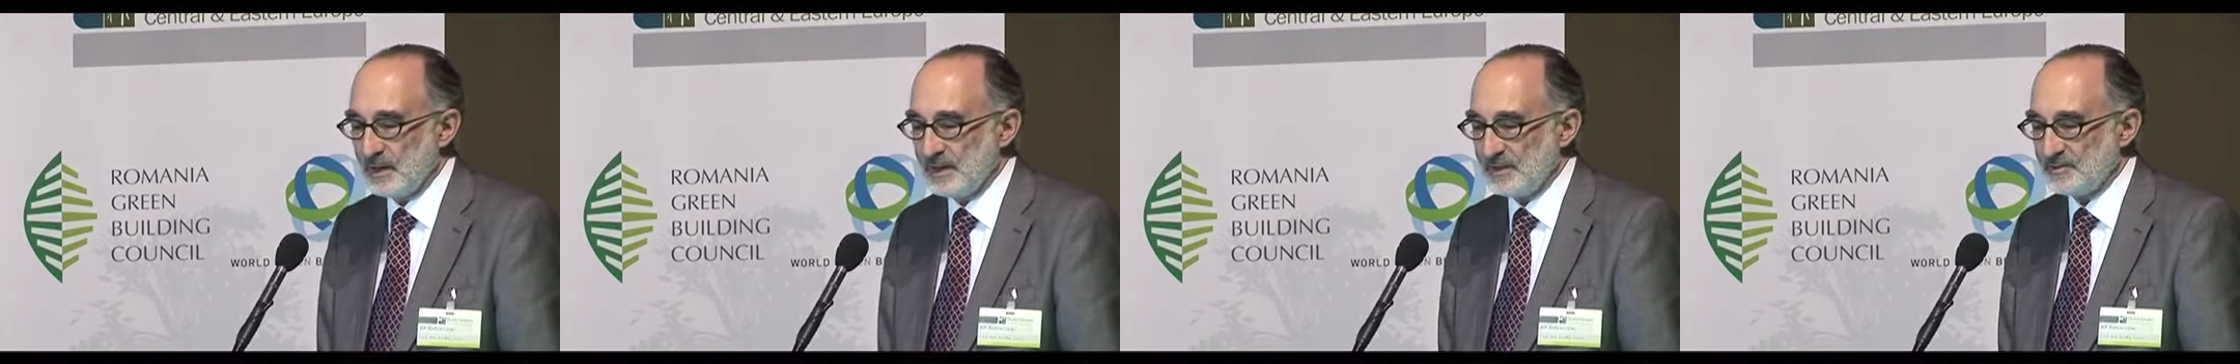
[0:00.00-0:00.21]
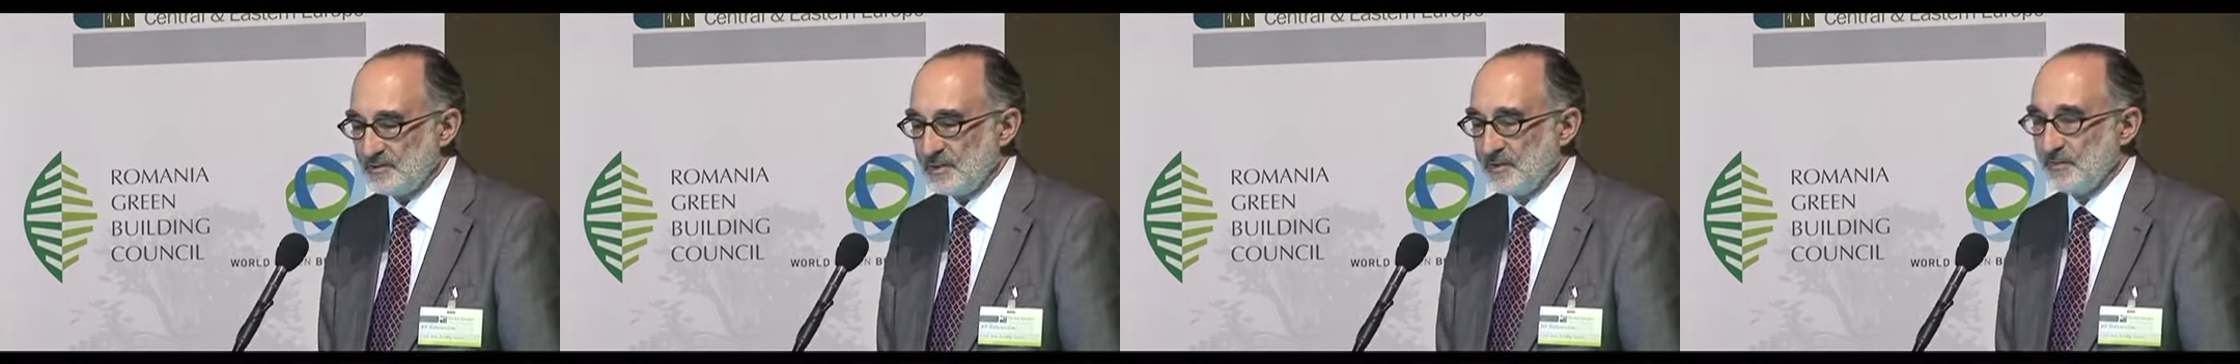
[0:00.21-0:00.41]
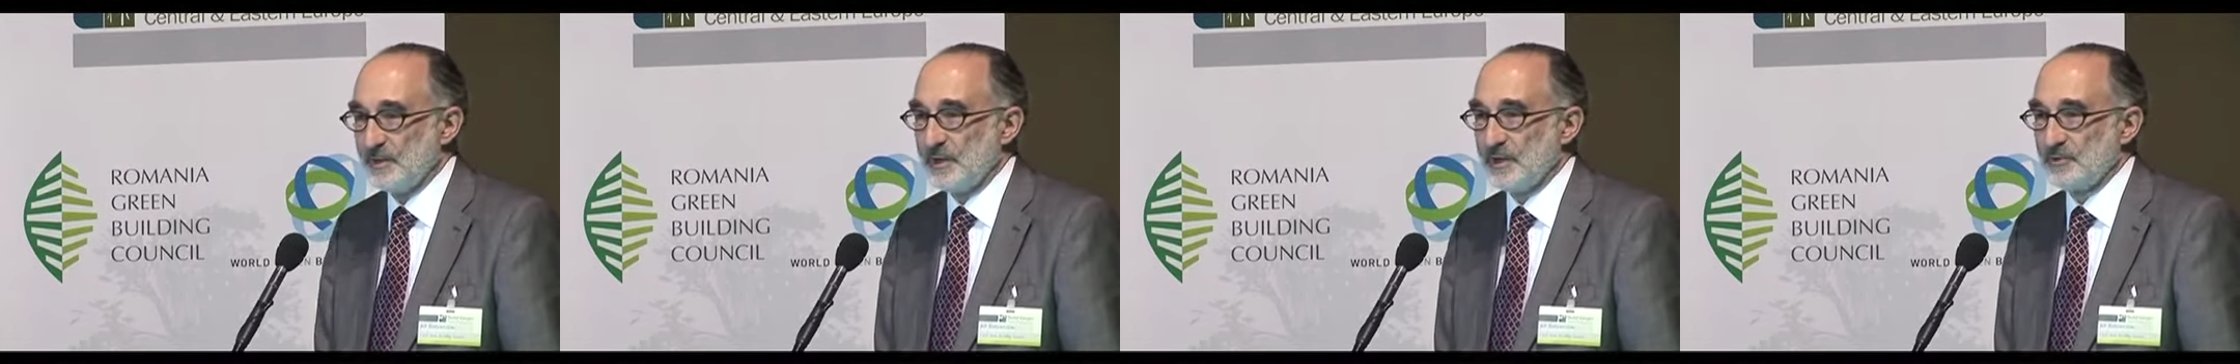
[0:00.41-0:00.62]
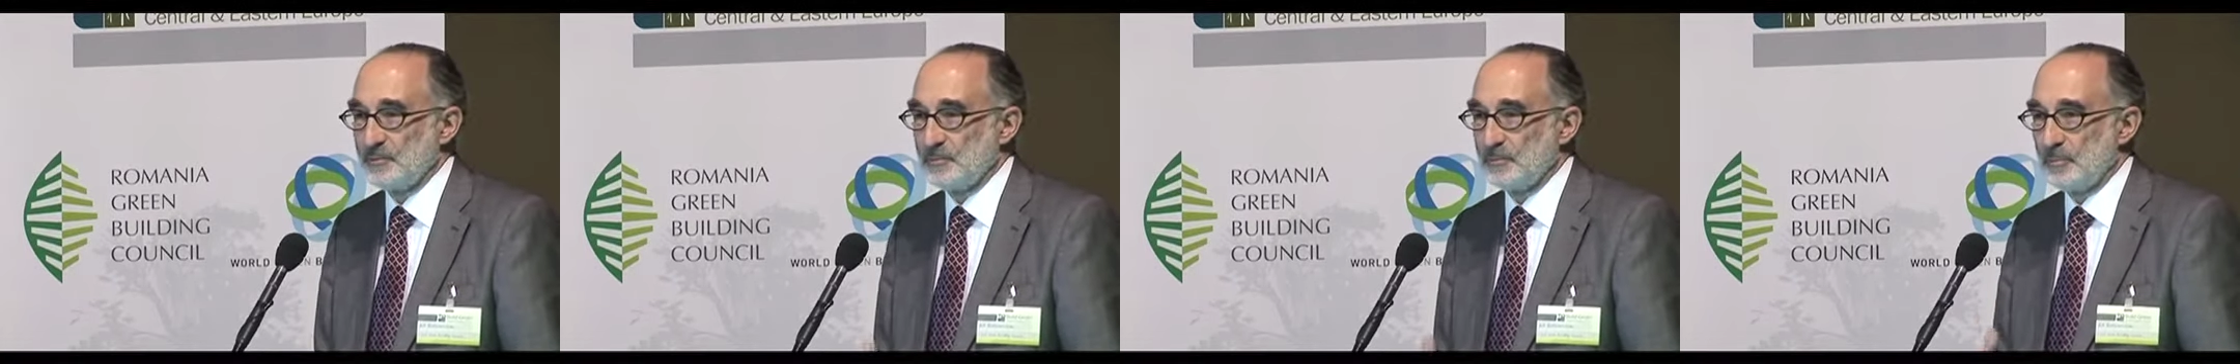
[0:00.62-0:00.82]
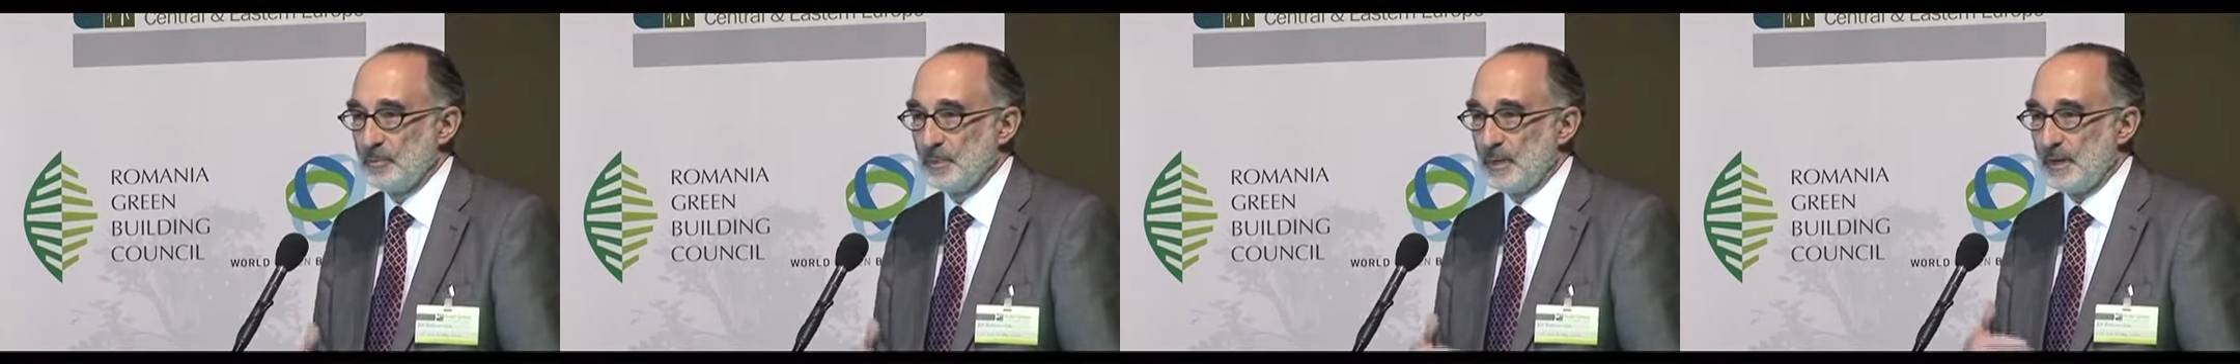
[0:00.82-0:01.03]
It's given us
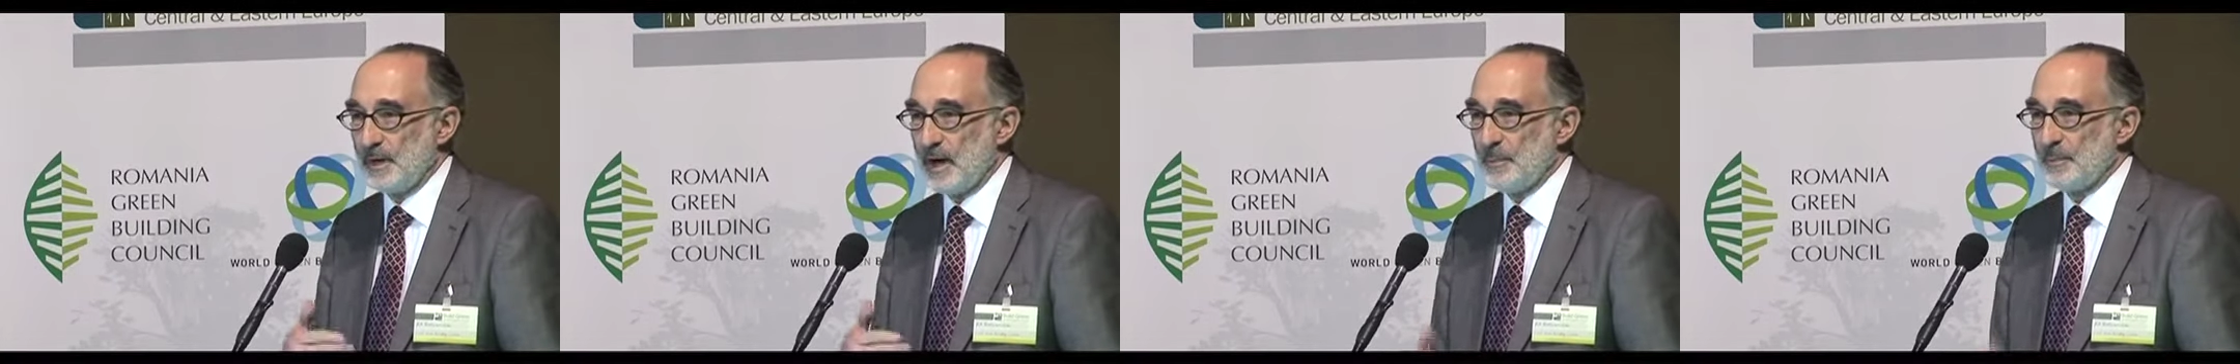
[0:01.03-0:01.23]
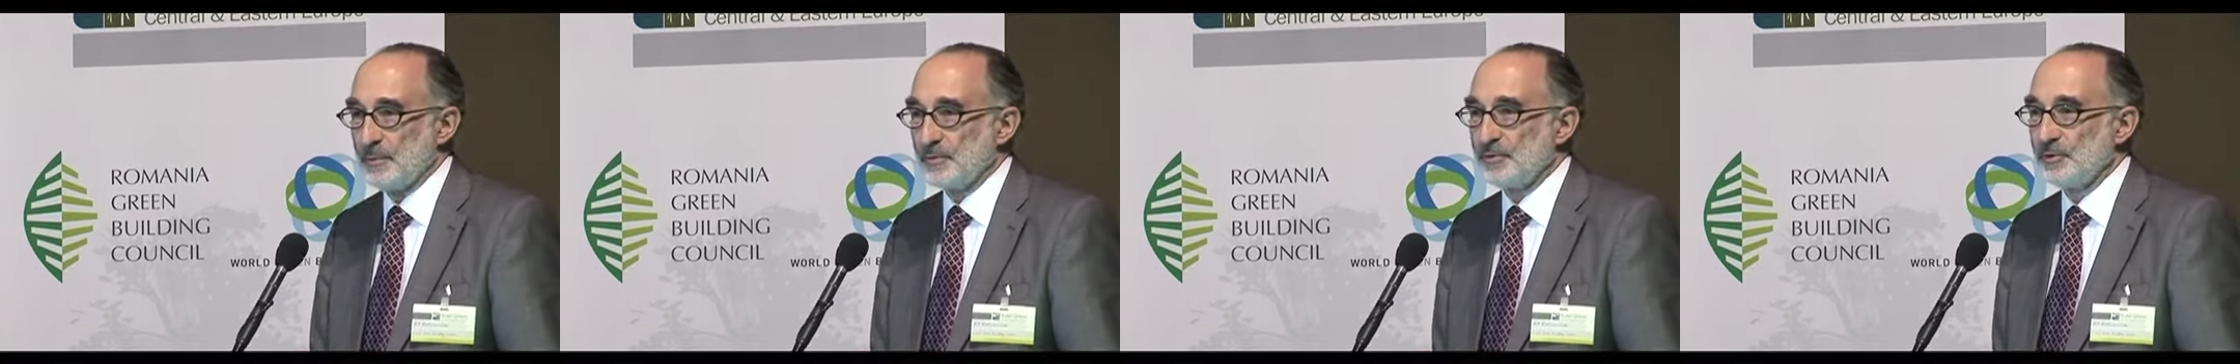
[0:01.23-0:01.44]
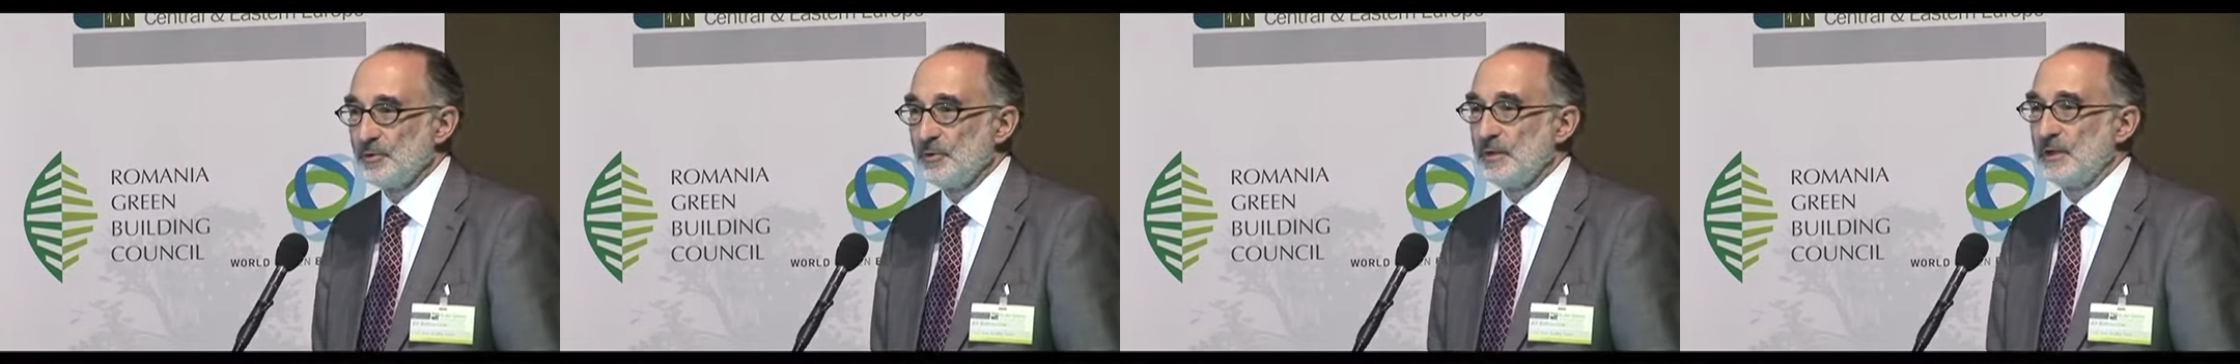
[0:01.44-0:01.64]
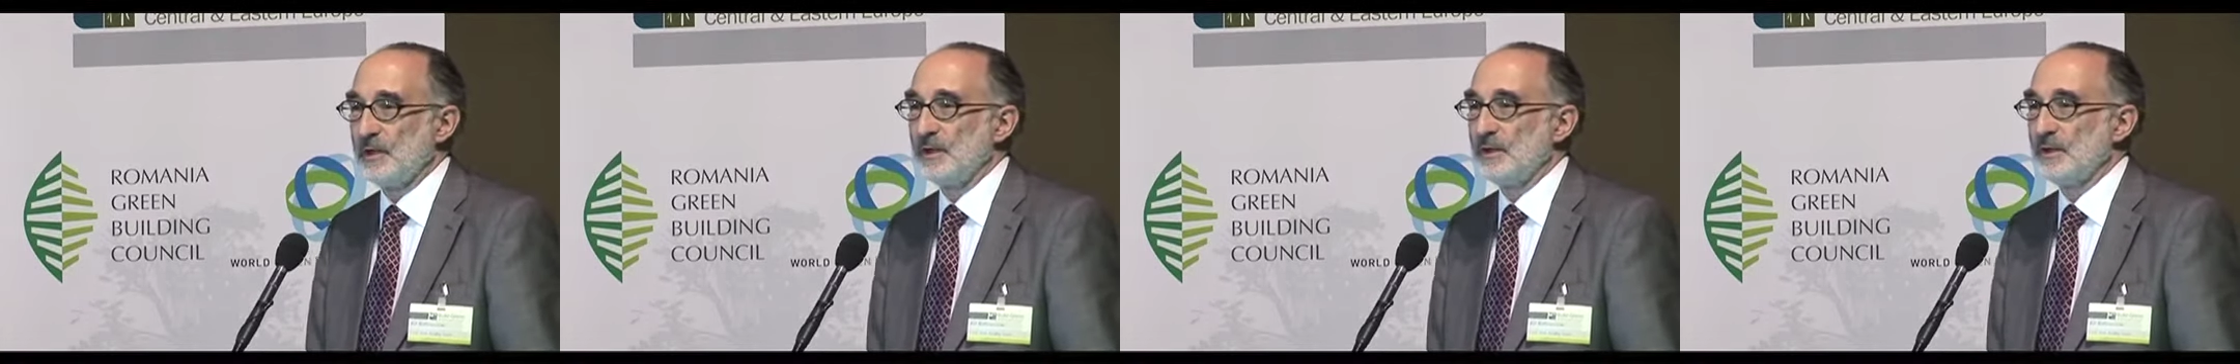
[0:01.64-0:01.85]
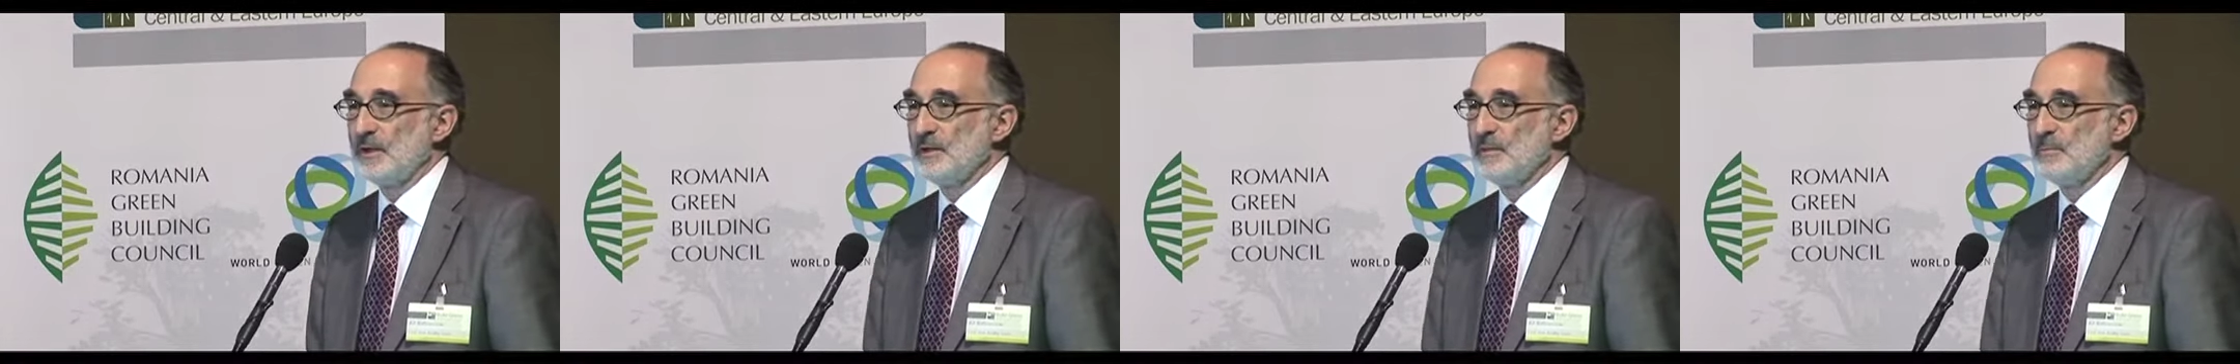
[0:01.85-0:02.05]
an opportunity
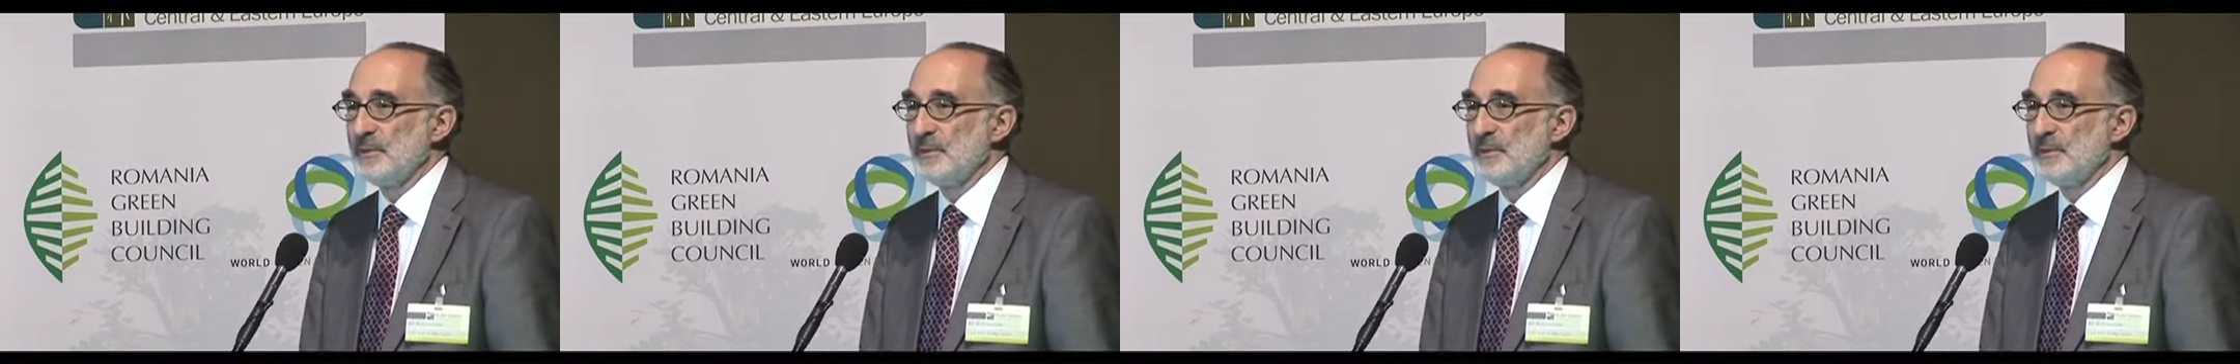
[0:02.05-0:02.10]
in